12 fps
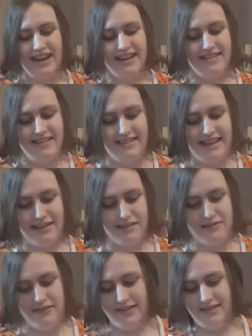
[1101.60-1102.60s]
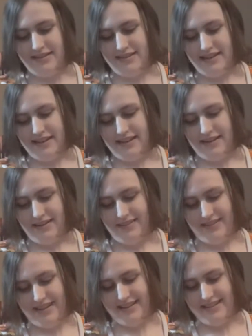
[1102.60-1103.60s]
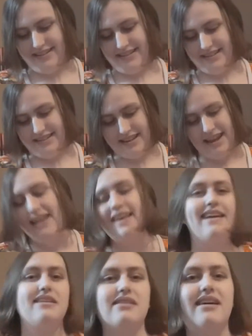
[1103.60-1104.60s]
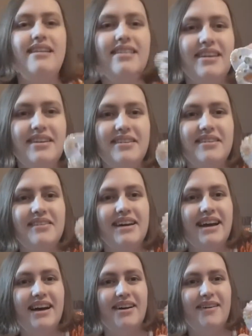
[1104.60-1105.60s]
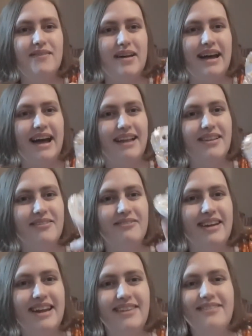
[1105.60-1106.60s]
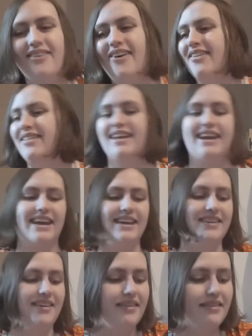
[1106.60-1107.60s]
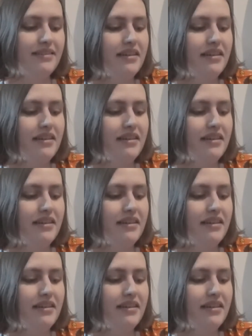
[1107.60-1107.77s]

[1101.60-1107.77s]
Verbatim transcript: The next one, oh my gosh, is a little Halloween one that I got,